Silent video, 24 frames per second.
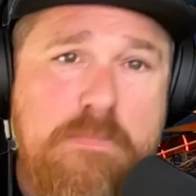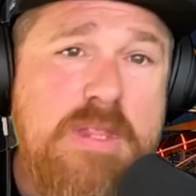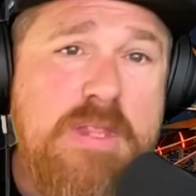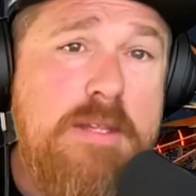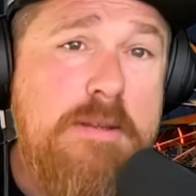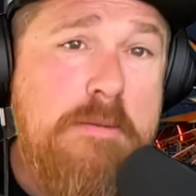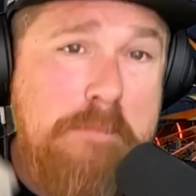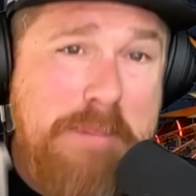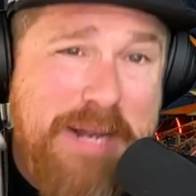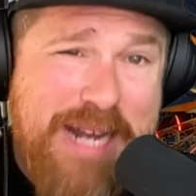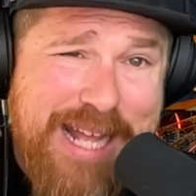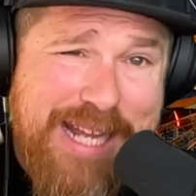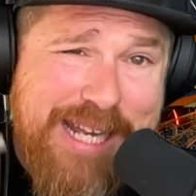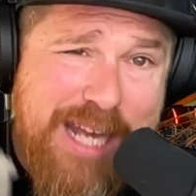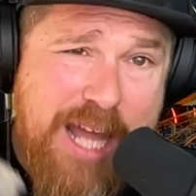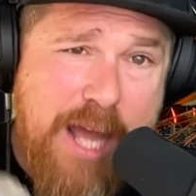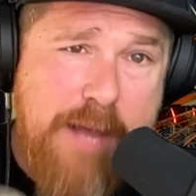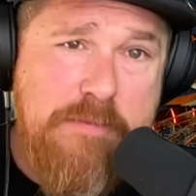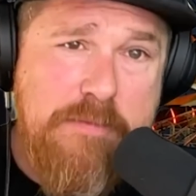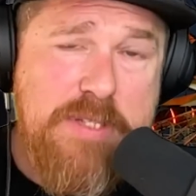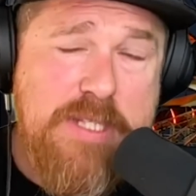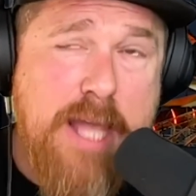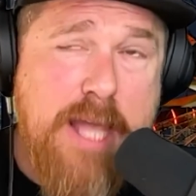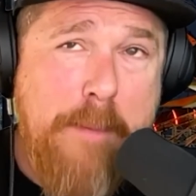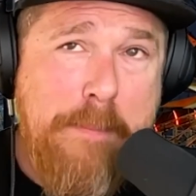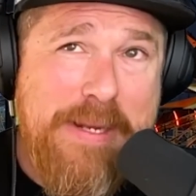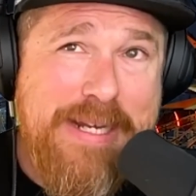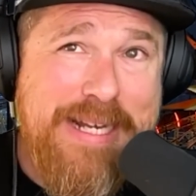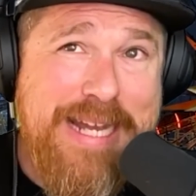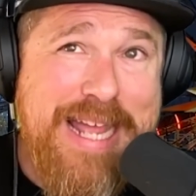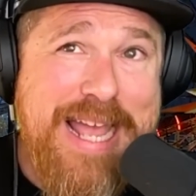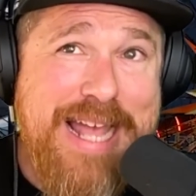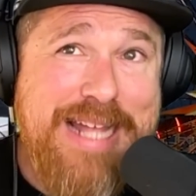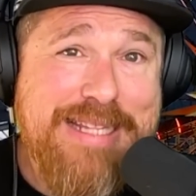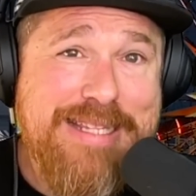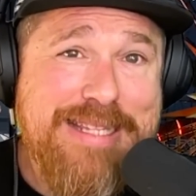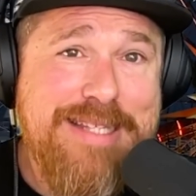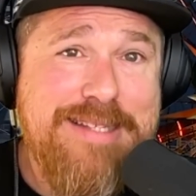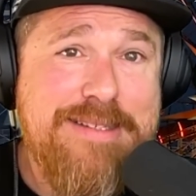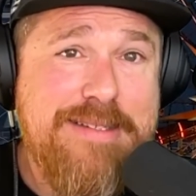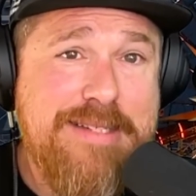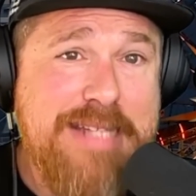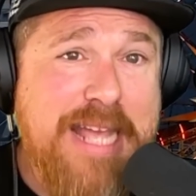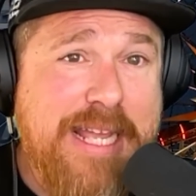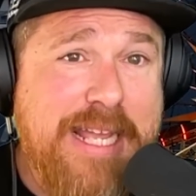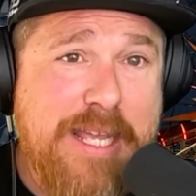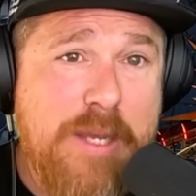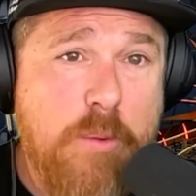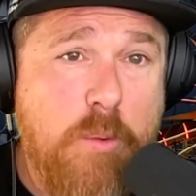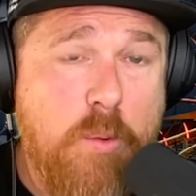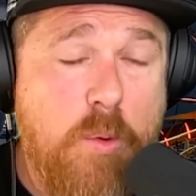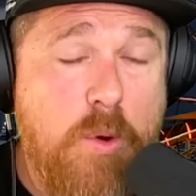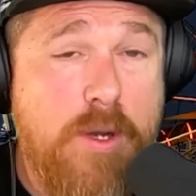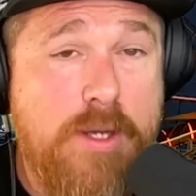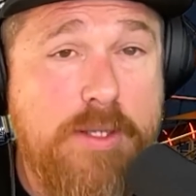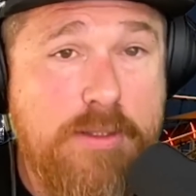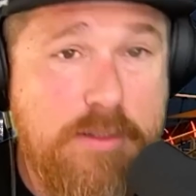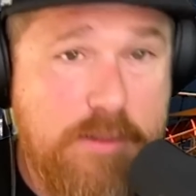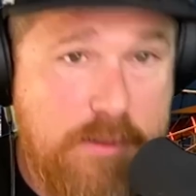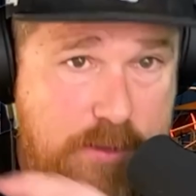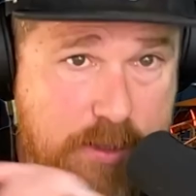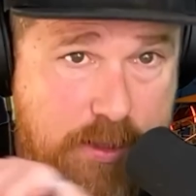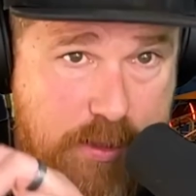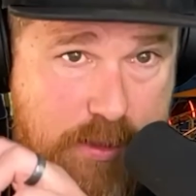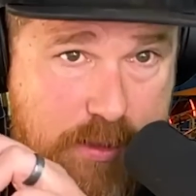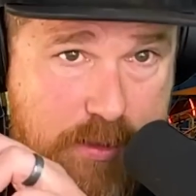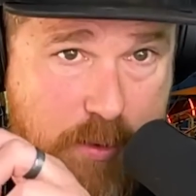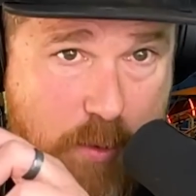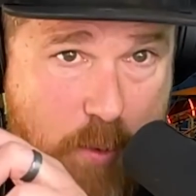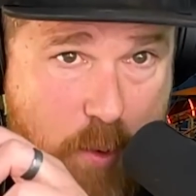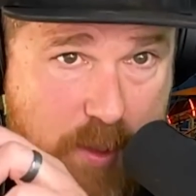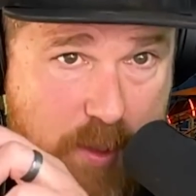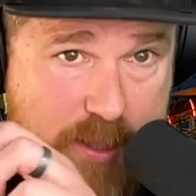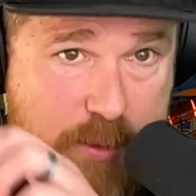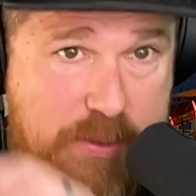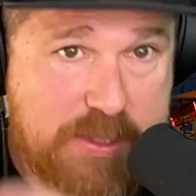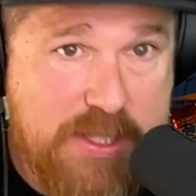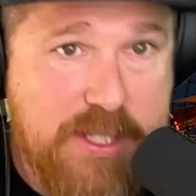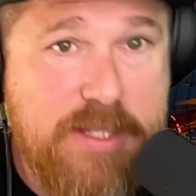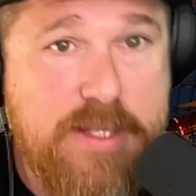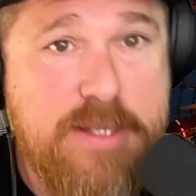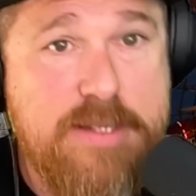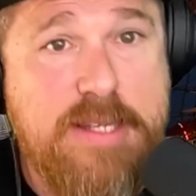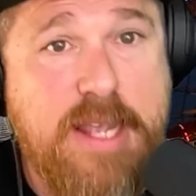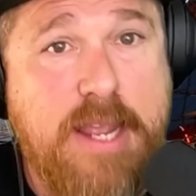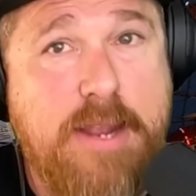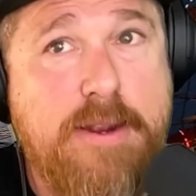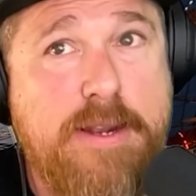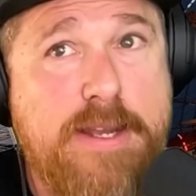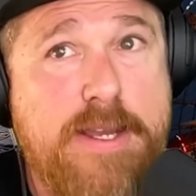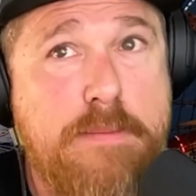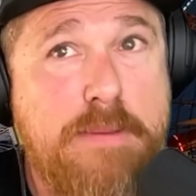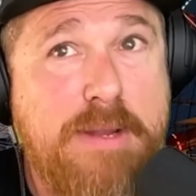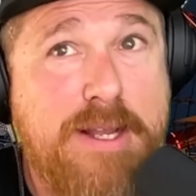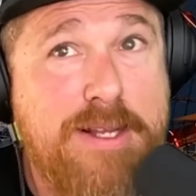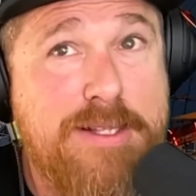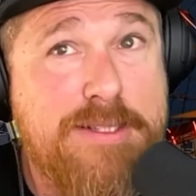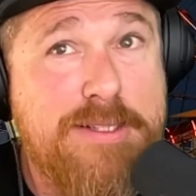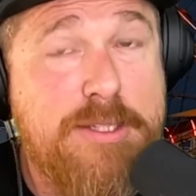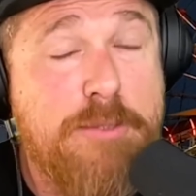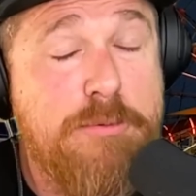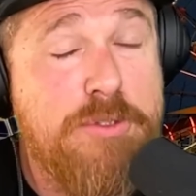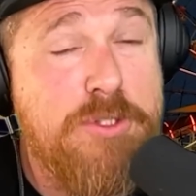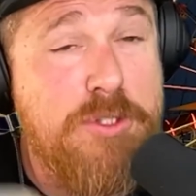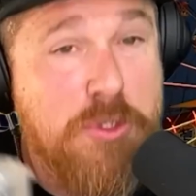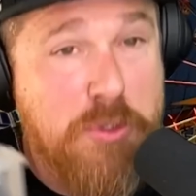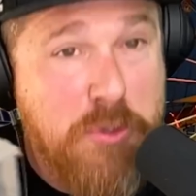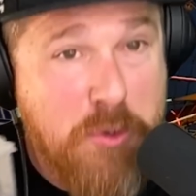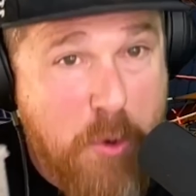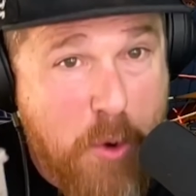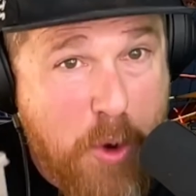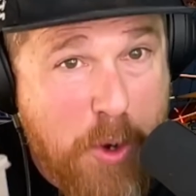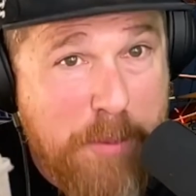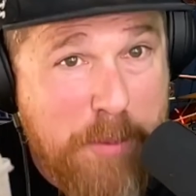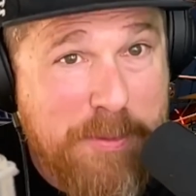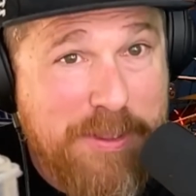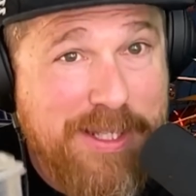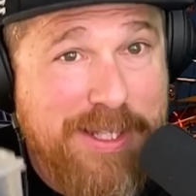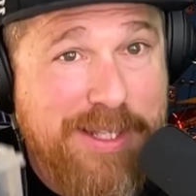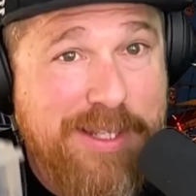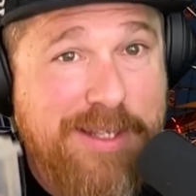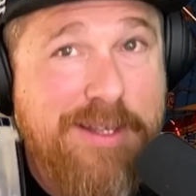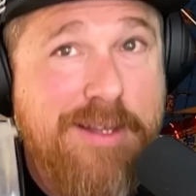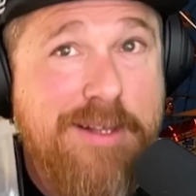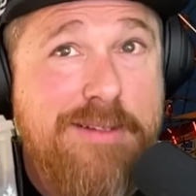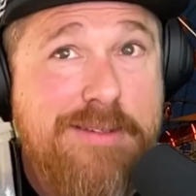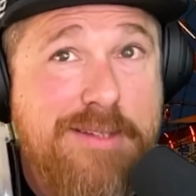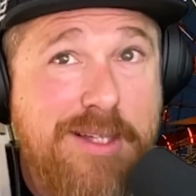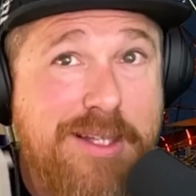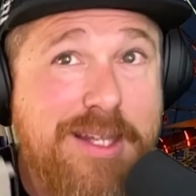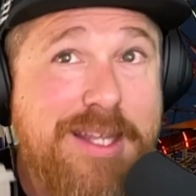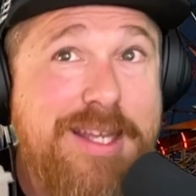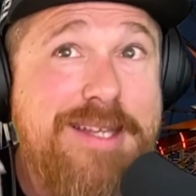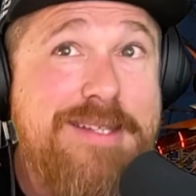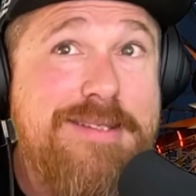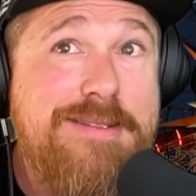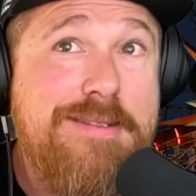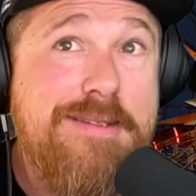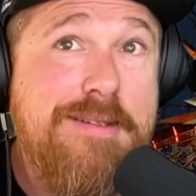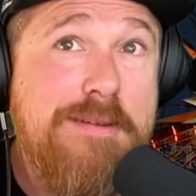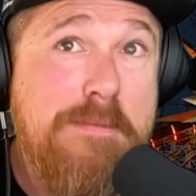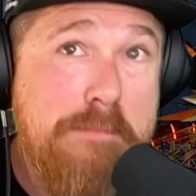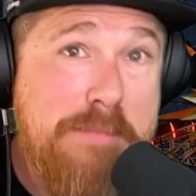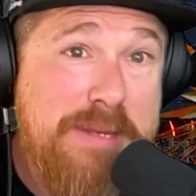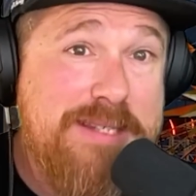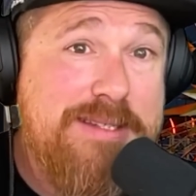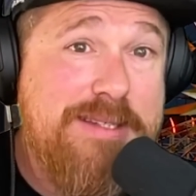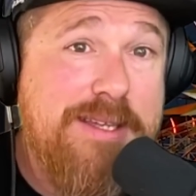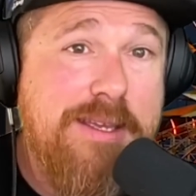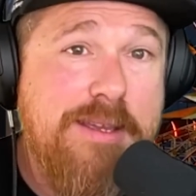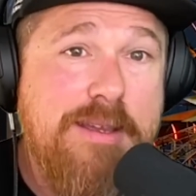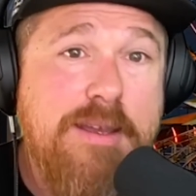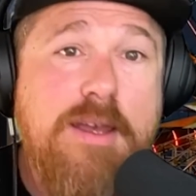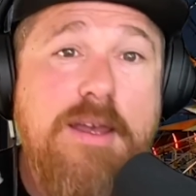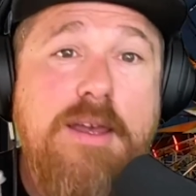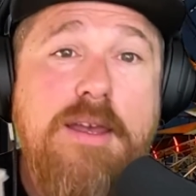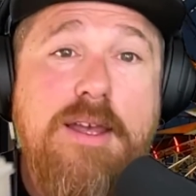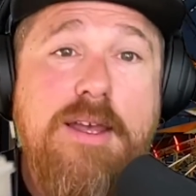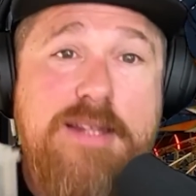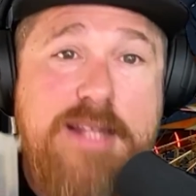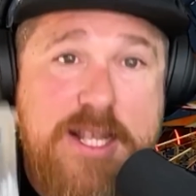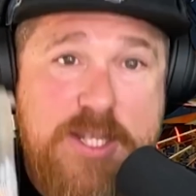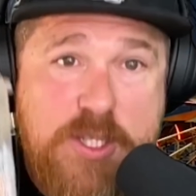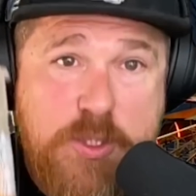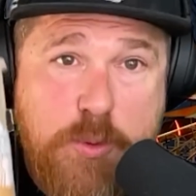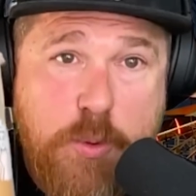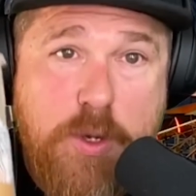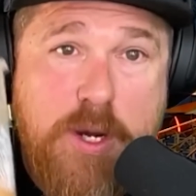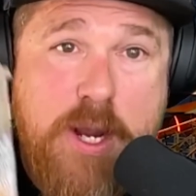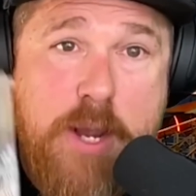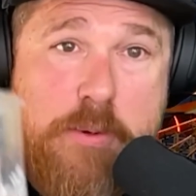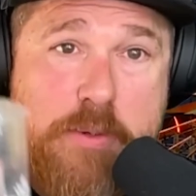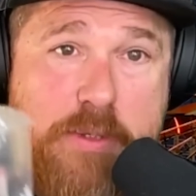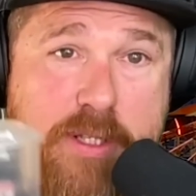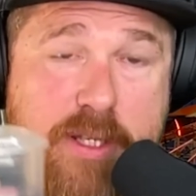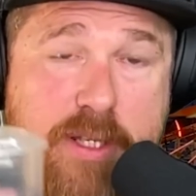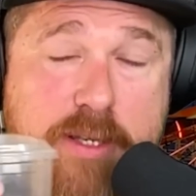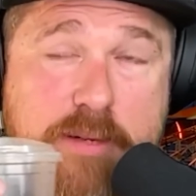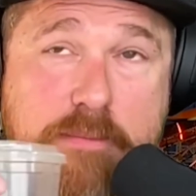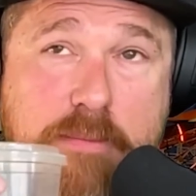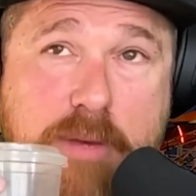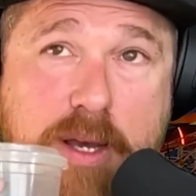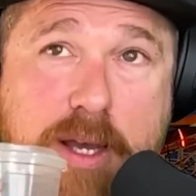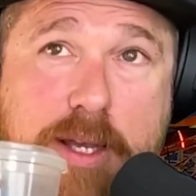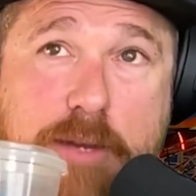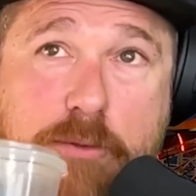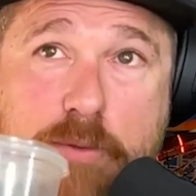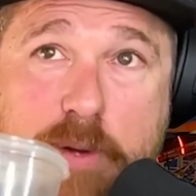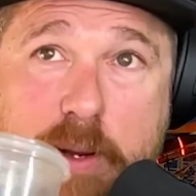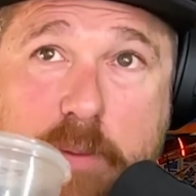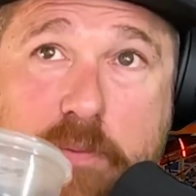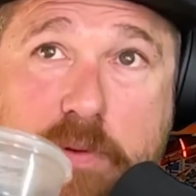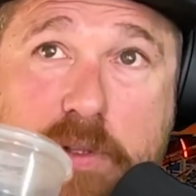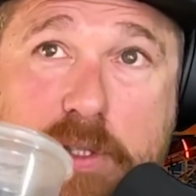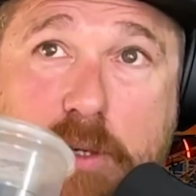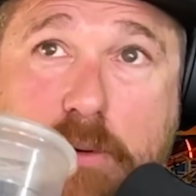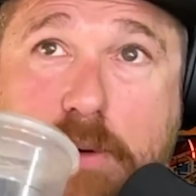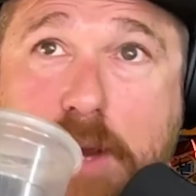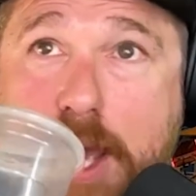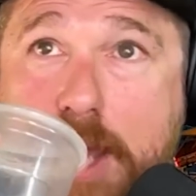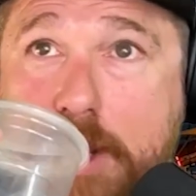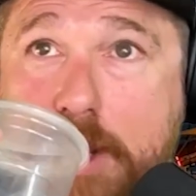But I love stopping at the second one, the one that was in this area, because it was normally the least busy. And that's where I would get my rip for the ride